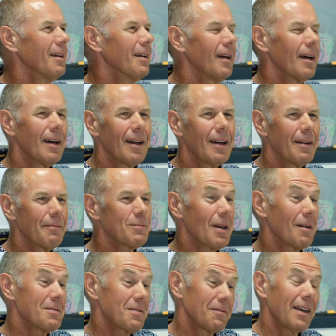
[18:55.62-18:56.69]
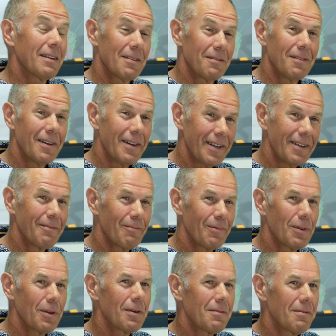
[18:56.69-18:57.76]
So it's effectively
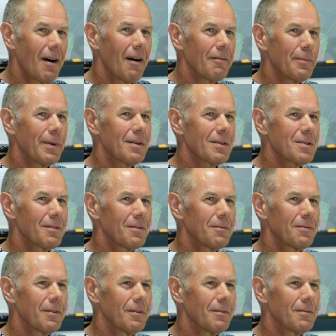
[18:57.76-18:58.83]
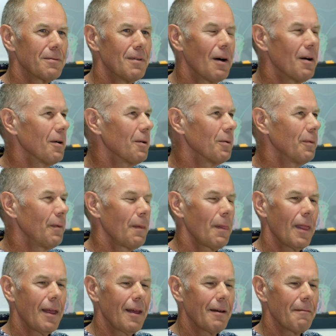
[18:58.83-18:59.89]
35 minutes of no
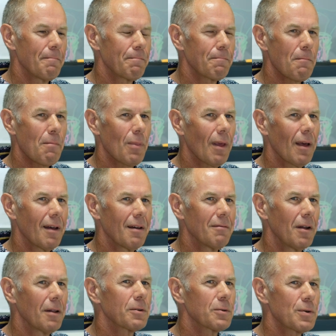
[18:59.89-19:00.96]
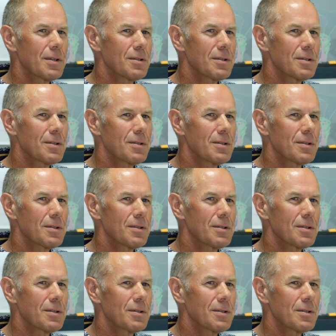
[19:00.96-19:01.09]
voluntary